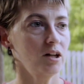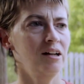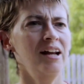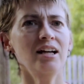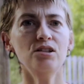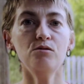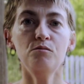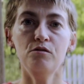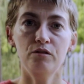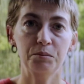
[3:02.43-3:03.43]
Next, we'll
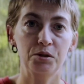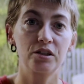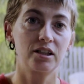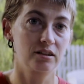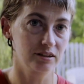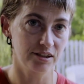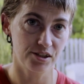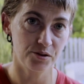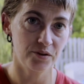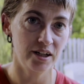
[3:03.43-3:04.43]
move up to the
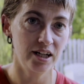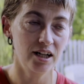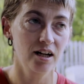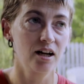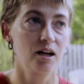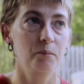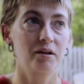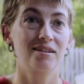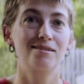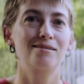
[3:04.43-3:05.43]
glycerite
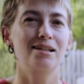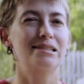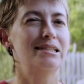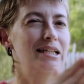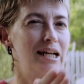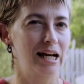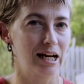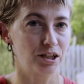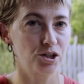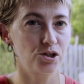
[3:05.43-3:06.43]
because that's the
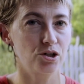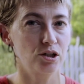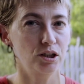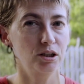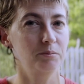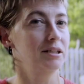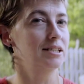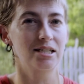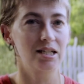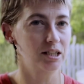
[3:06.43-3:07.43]
next stronger, but
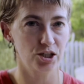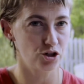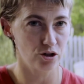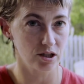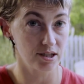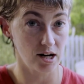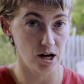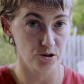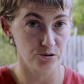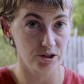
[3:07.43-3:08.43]
it's not as strong as an
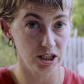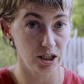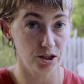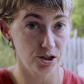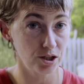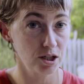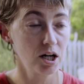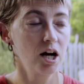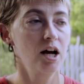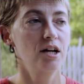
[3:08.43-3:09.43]
actual tincture.
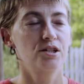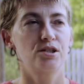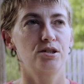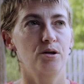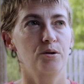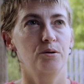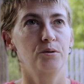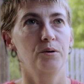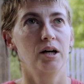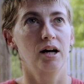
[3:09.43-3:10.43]

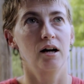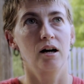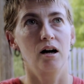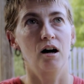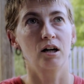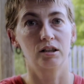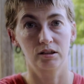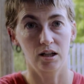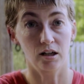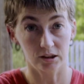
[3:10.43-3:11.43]
So our
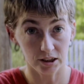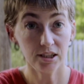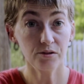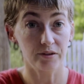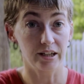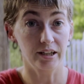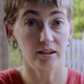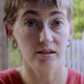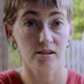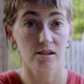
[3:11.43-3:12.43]

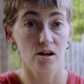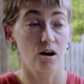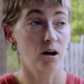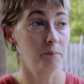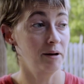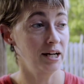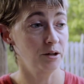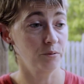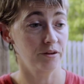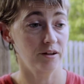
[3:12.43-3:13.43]
glycerites are
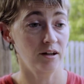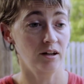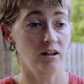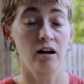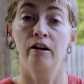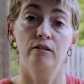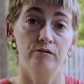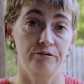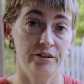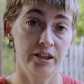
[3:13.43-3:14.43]
made with a
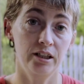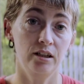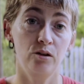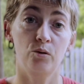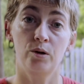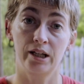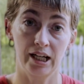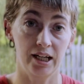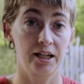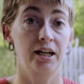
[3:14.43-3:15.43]
vegan,
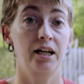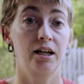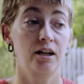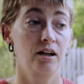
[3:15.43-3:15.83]
organic,